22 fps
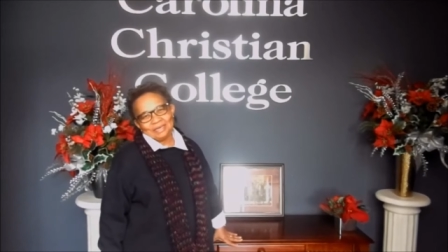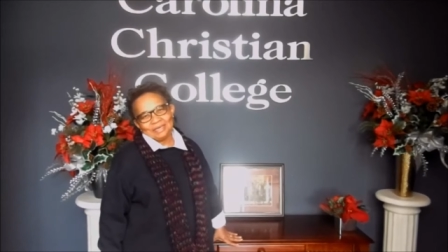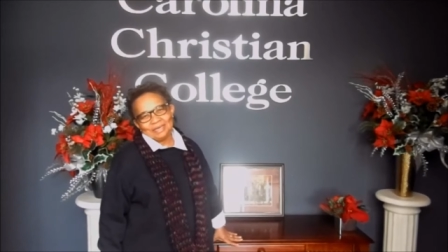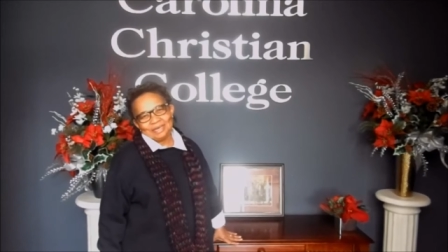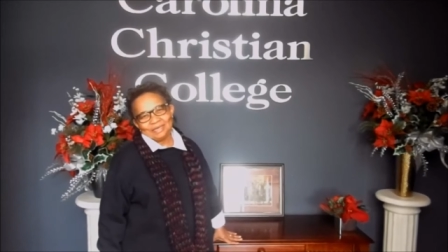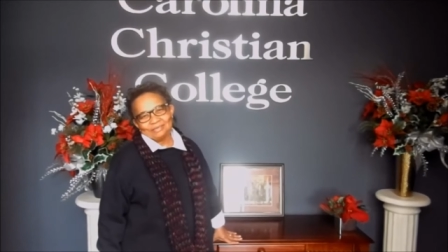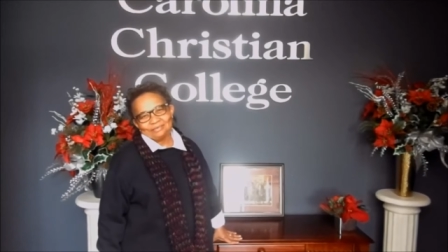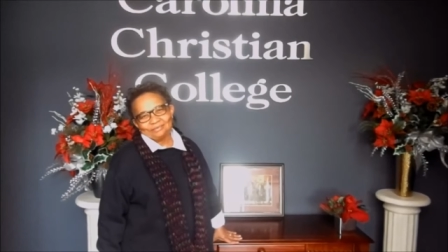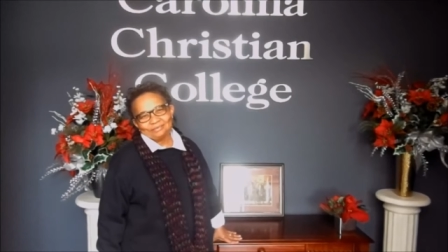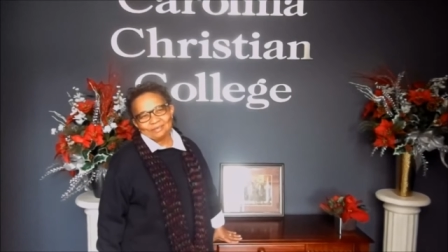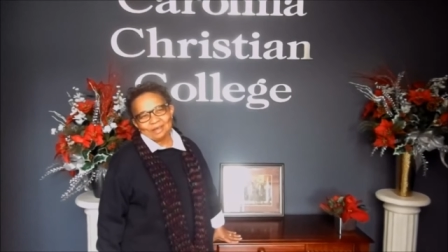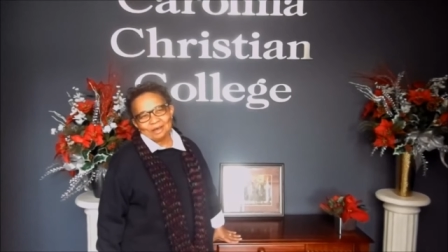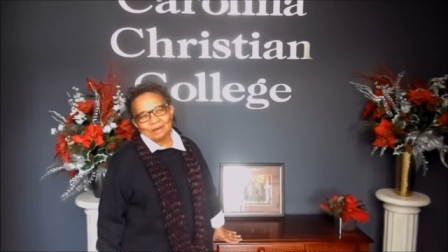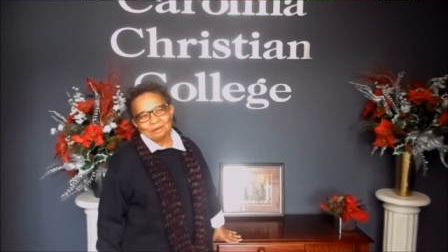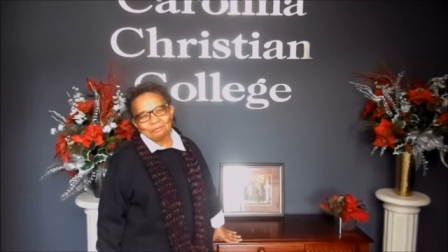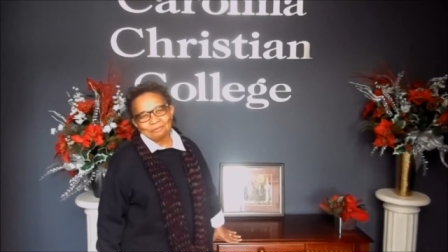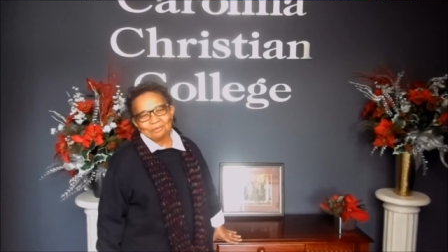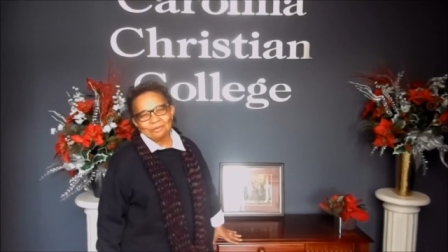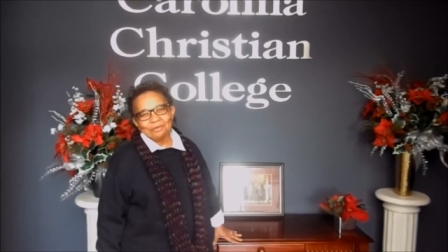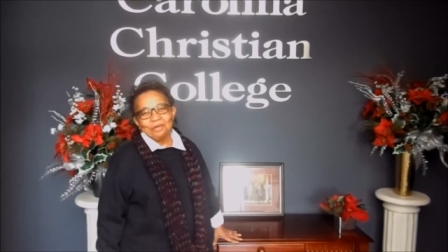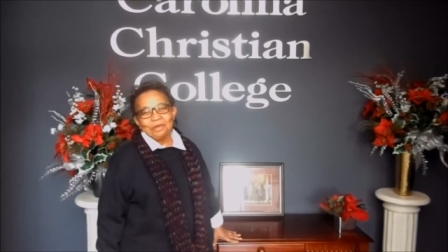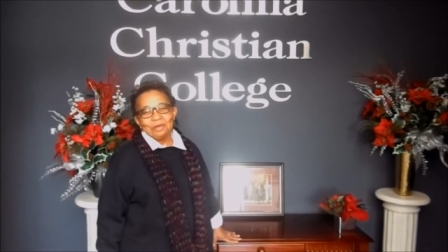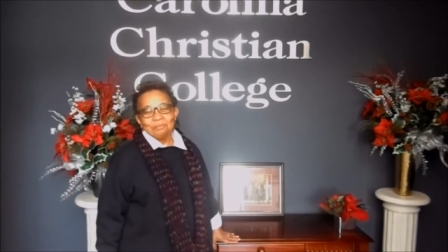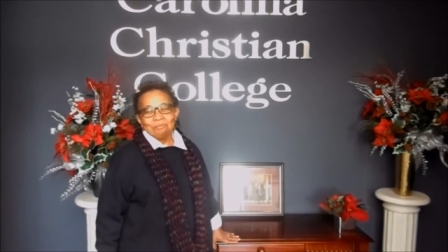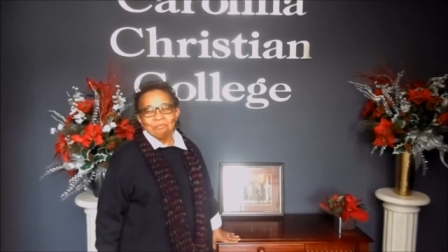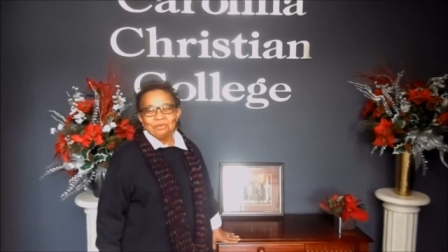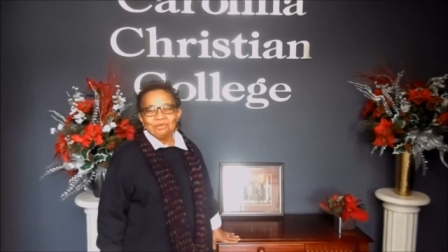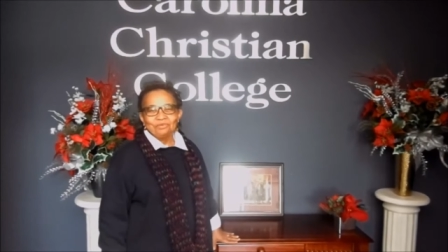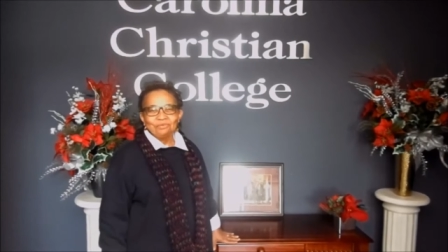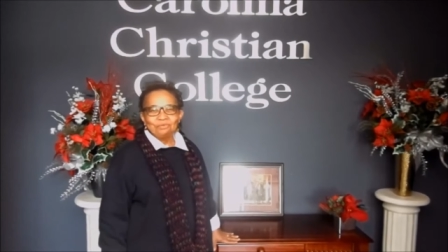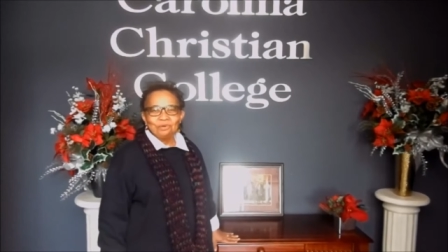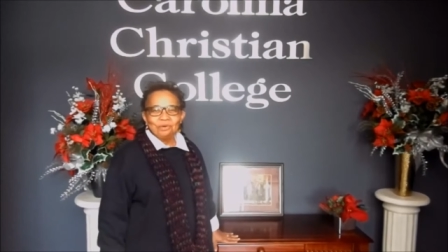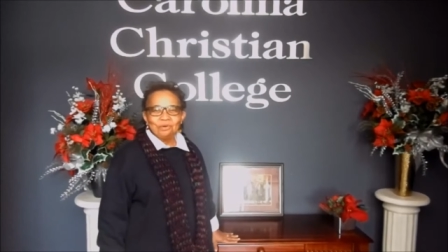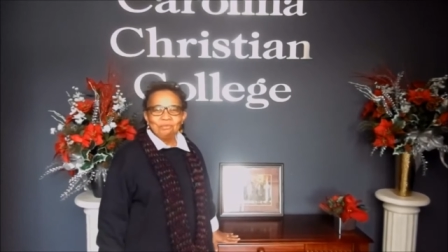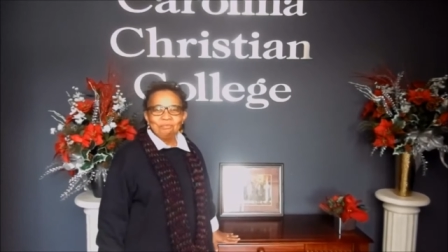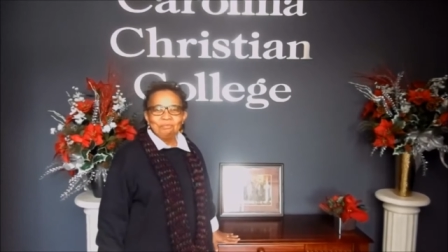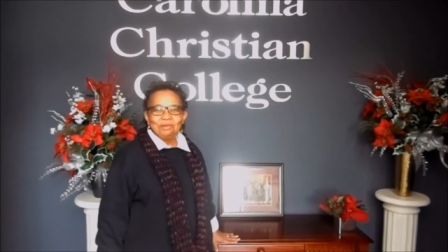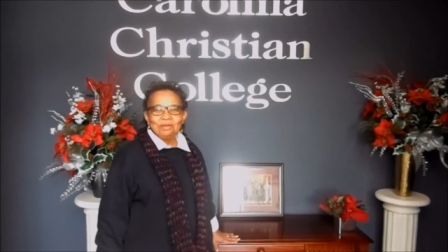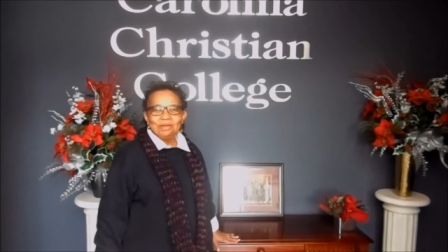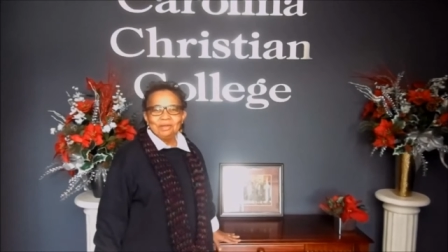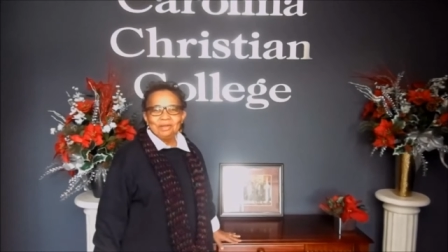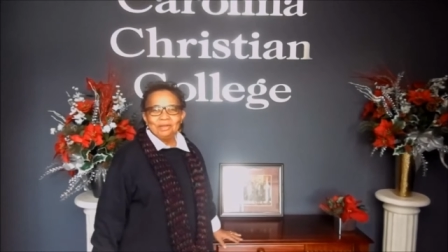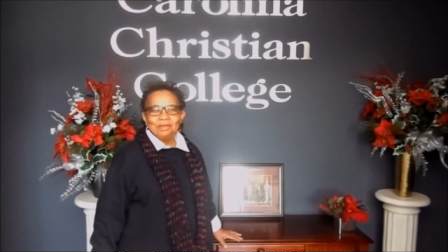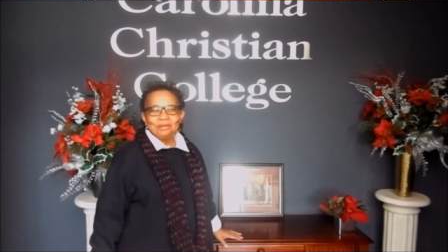ESR, Miss
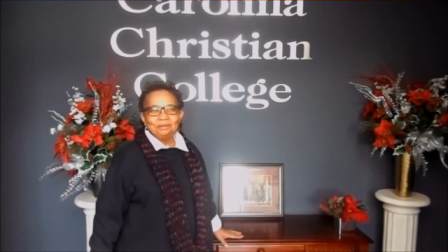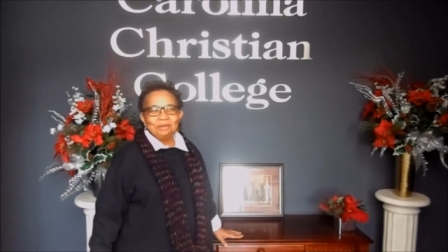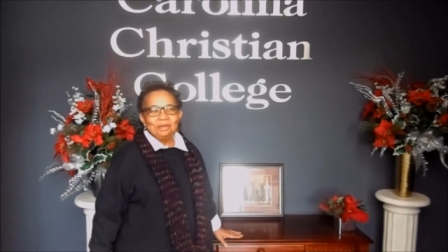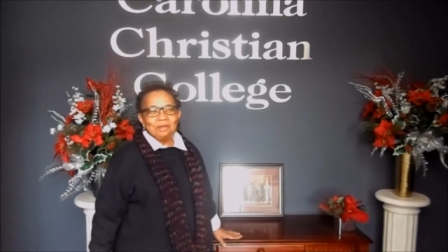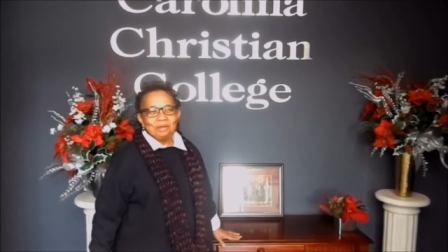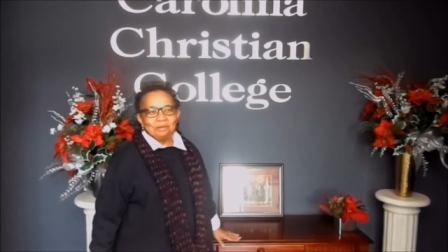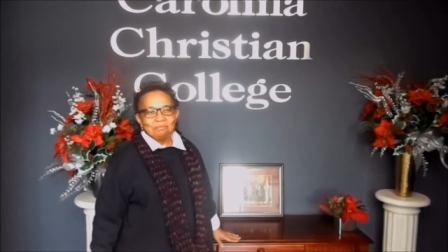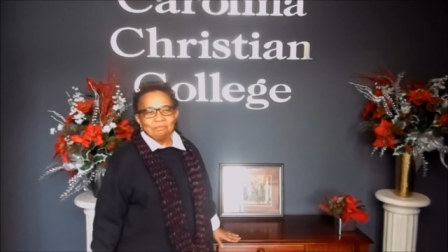Roebuck,